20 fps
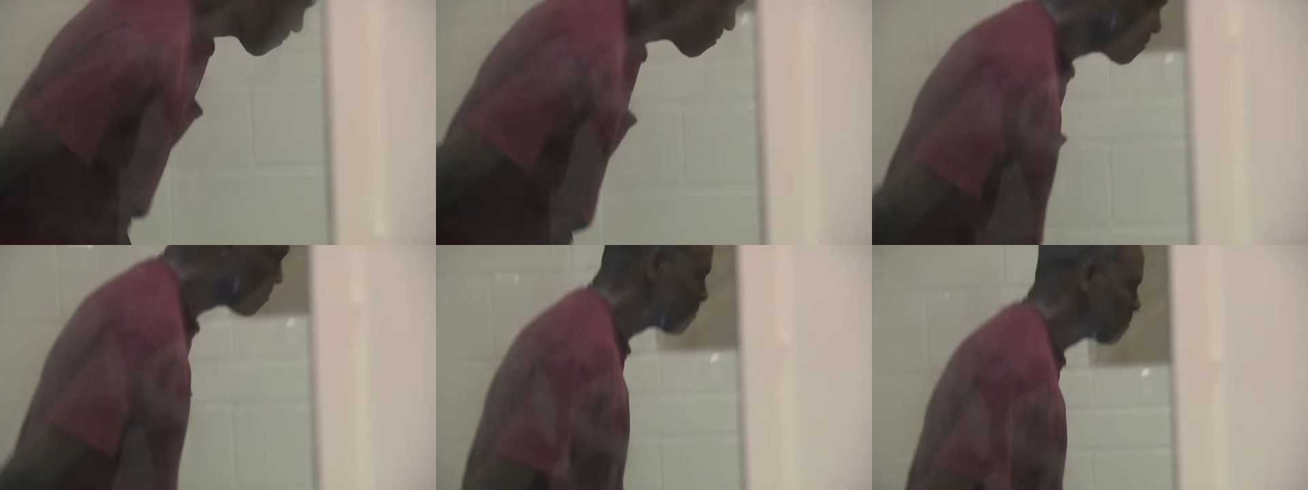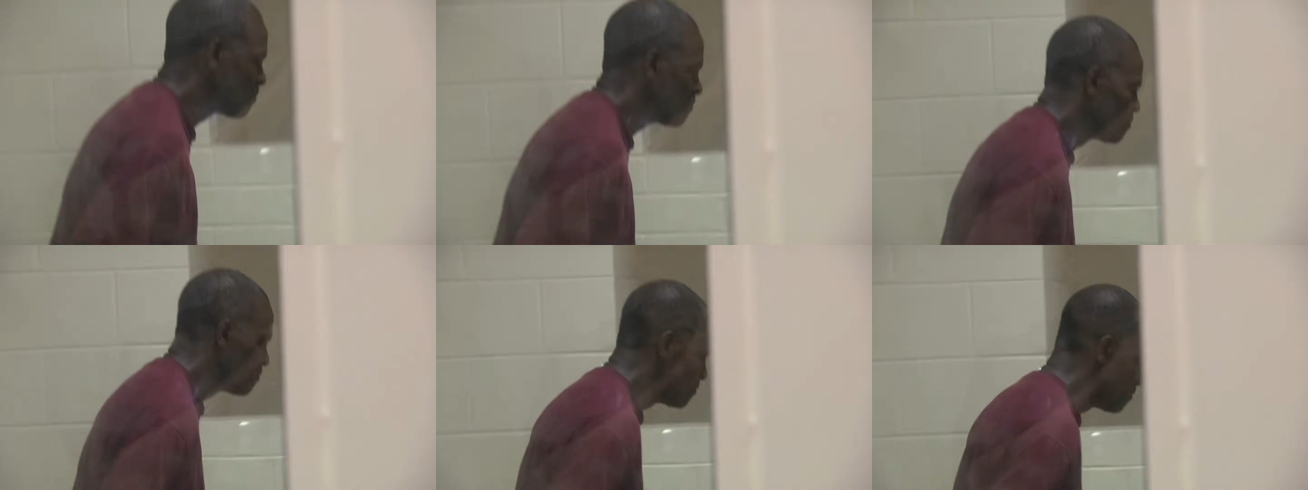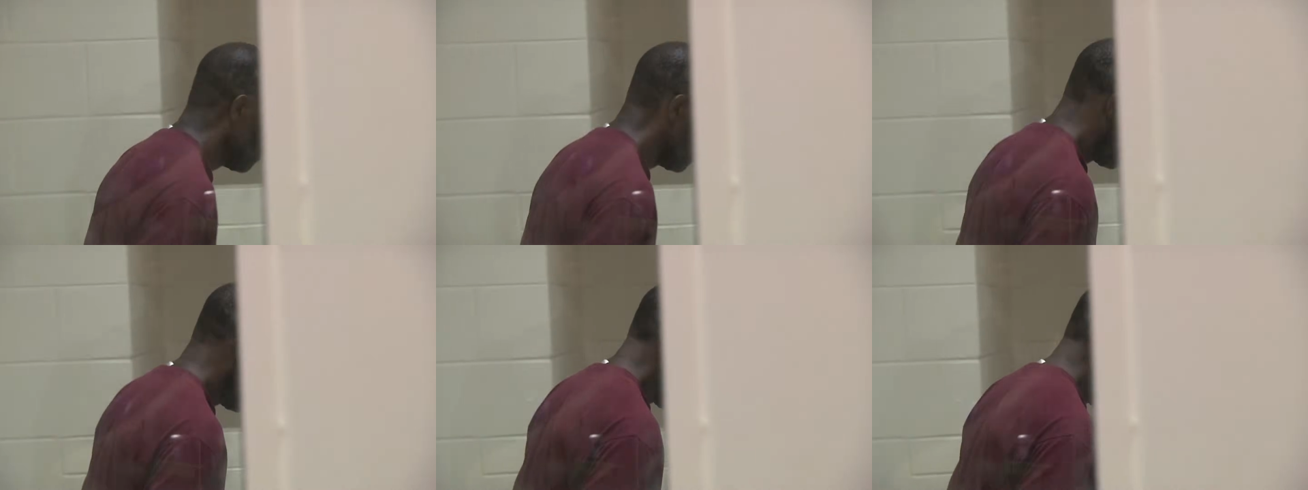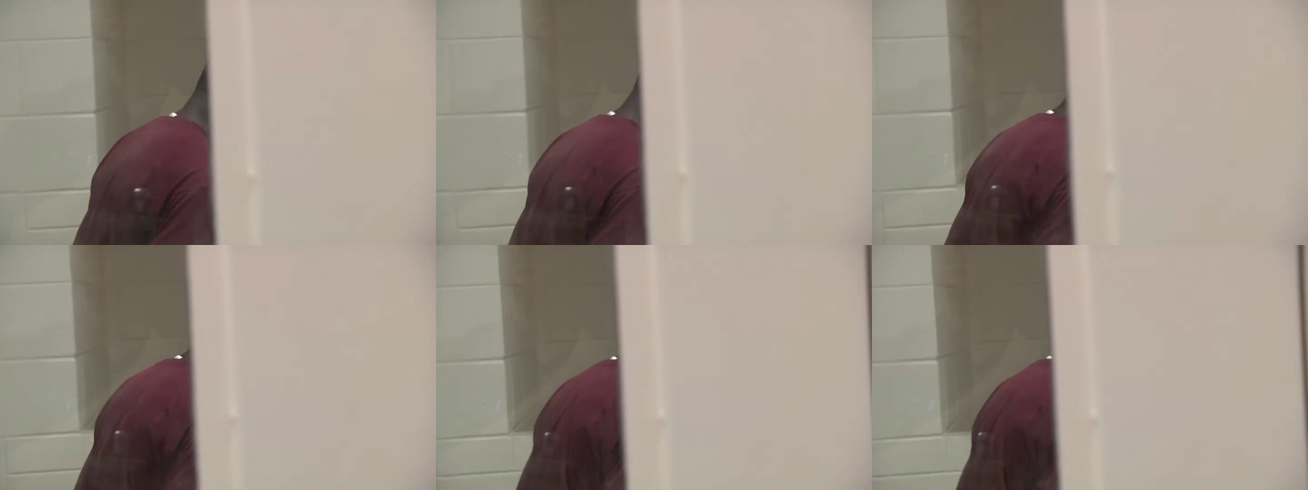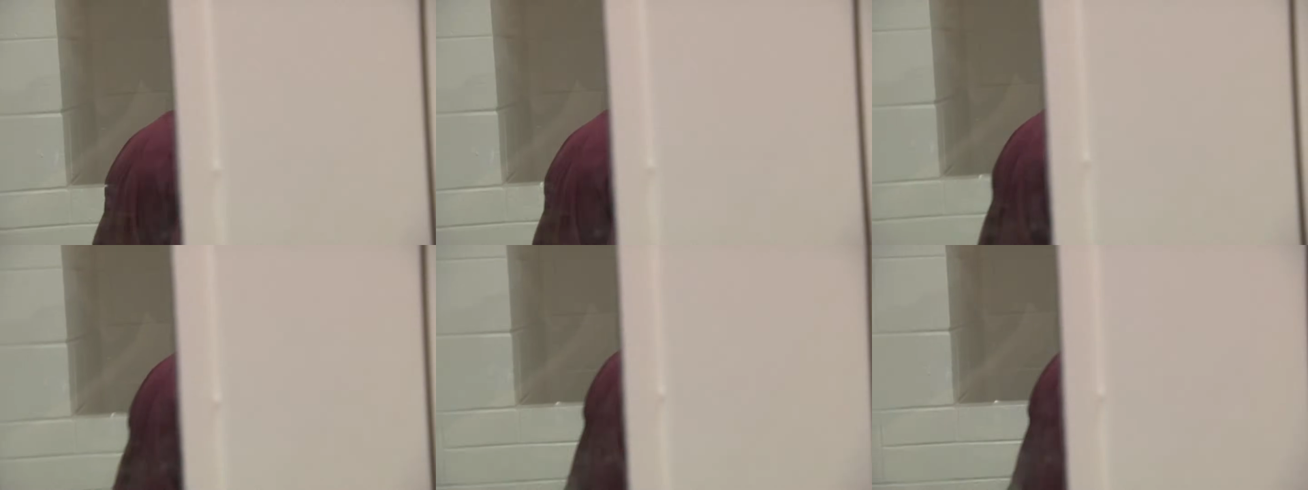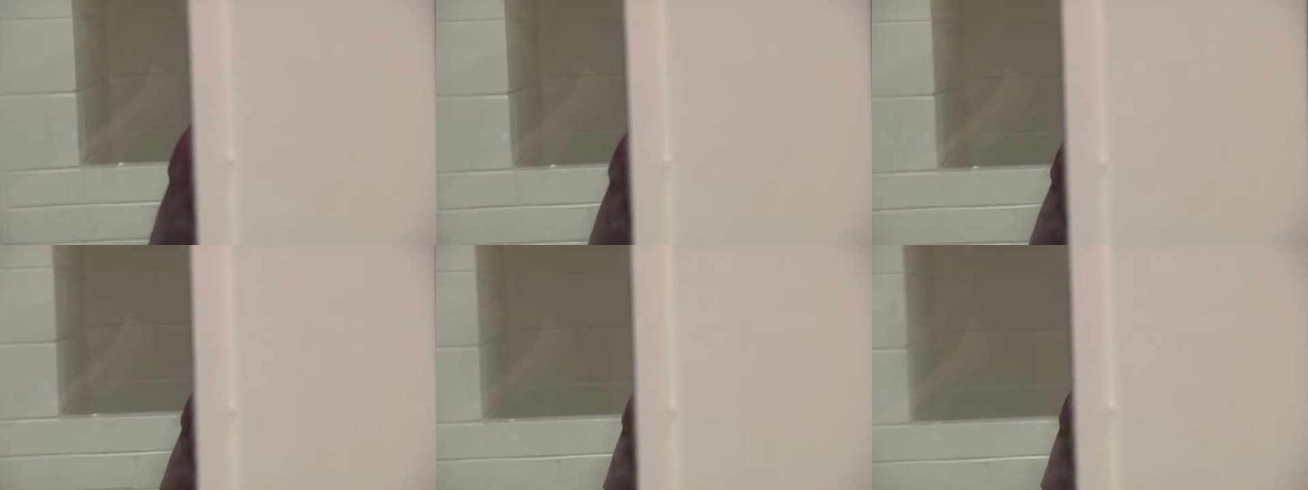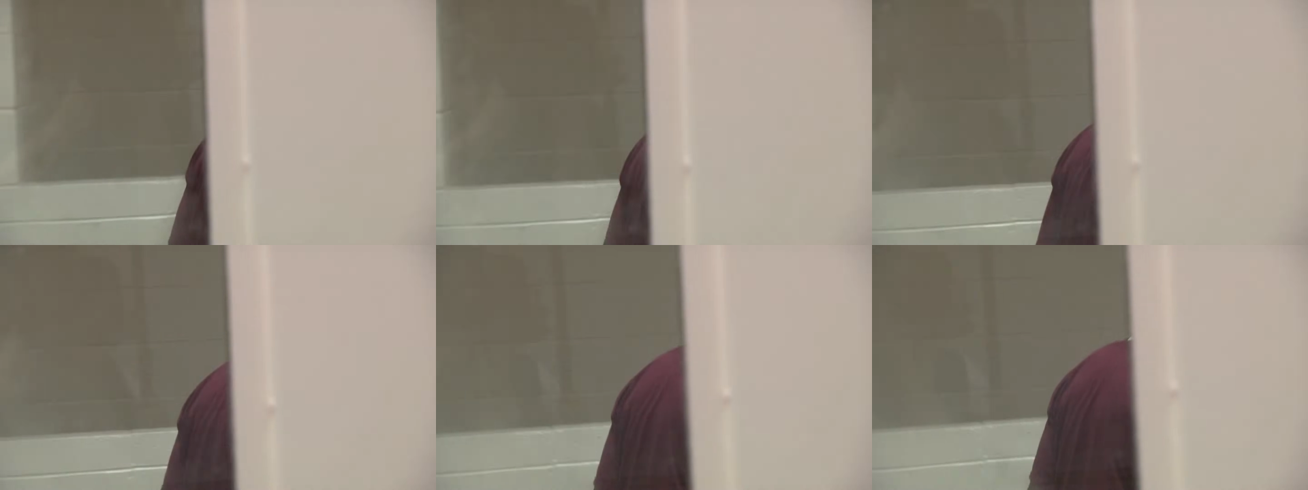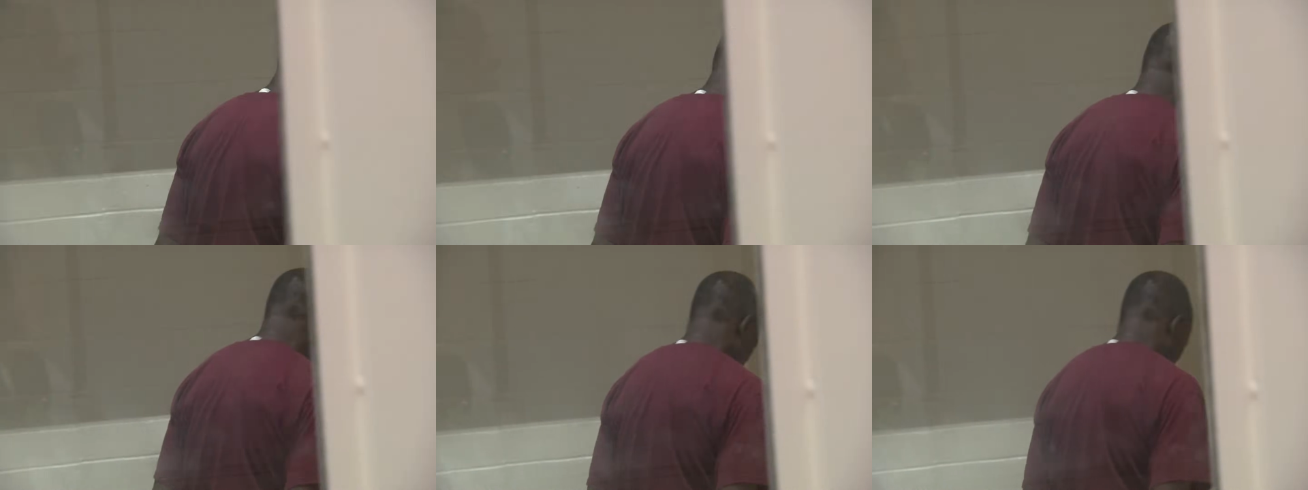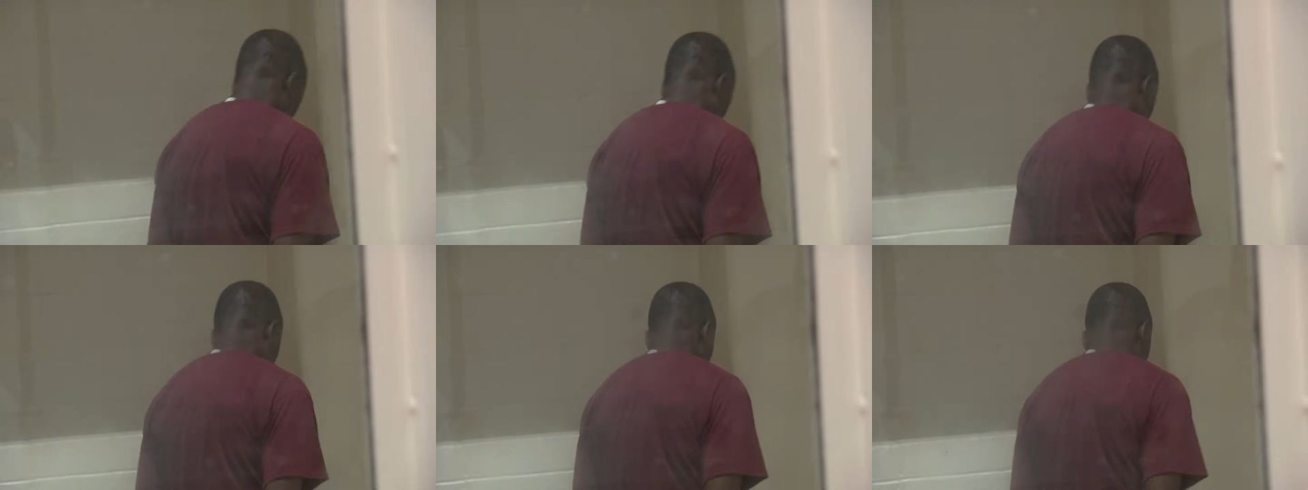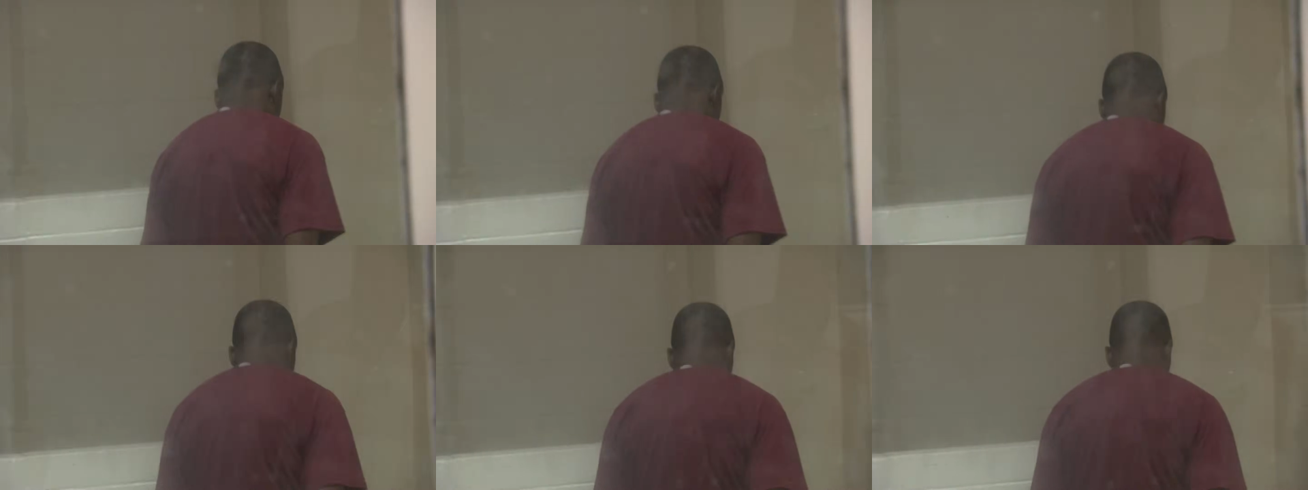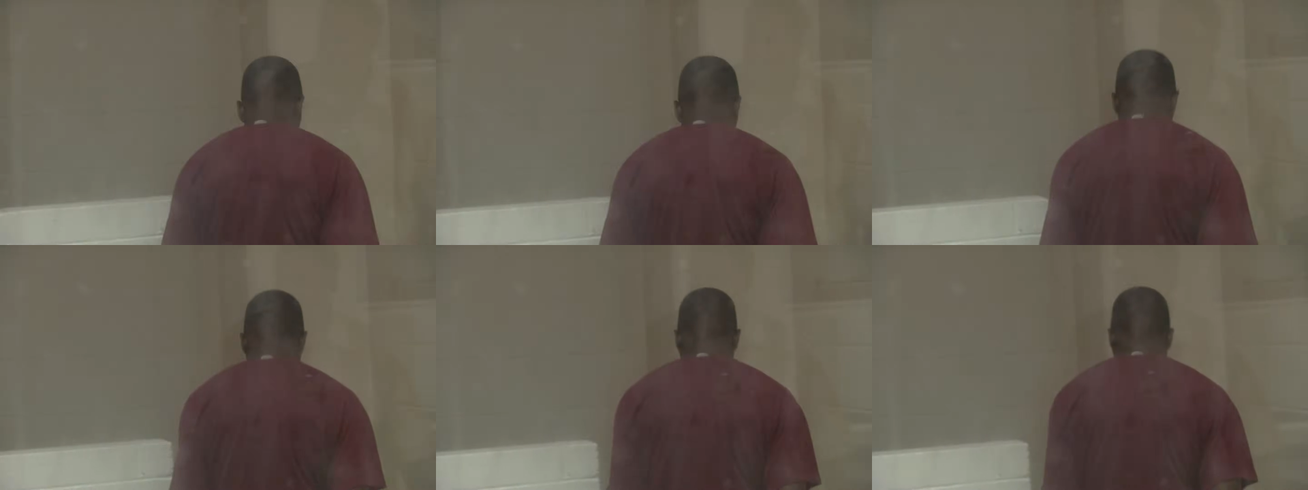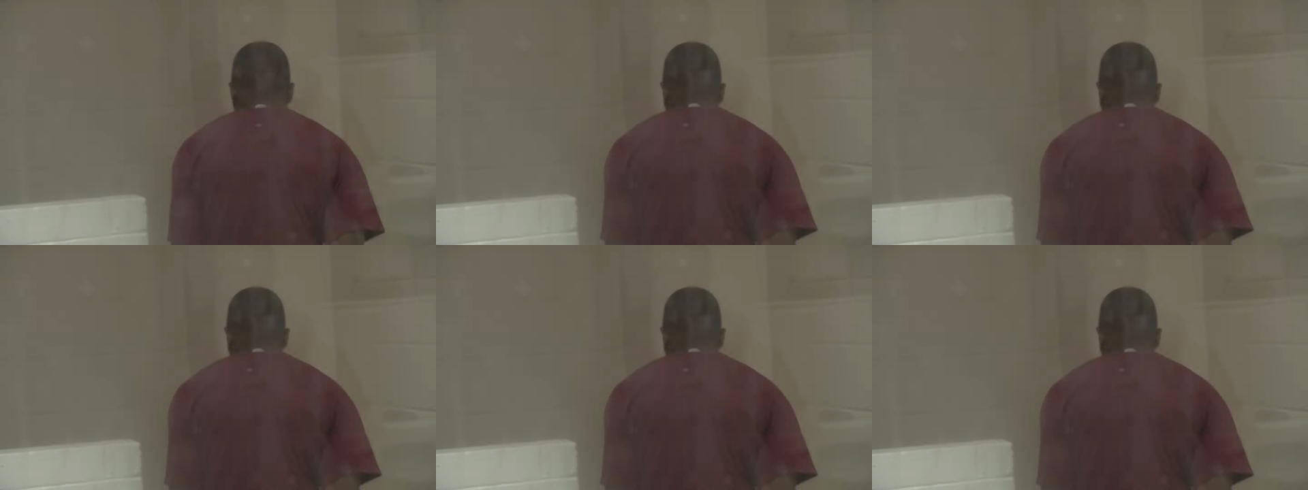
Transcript: No face is visible, so there are no lips to read.